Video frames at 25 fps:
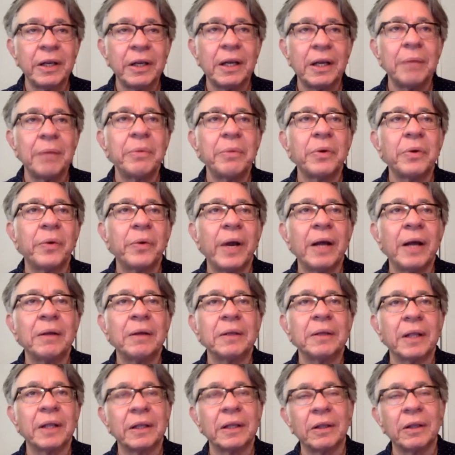coming around.
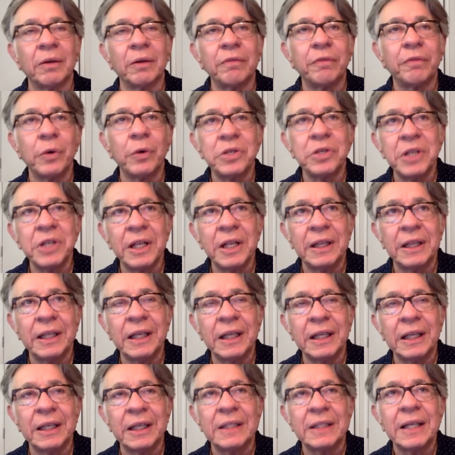The unfortunate thing
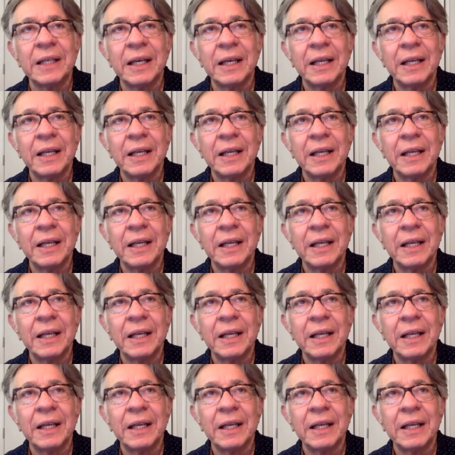is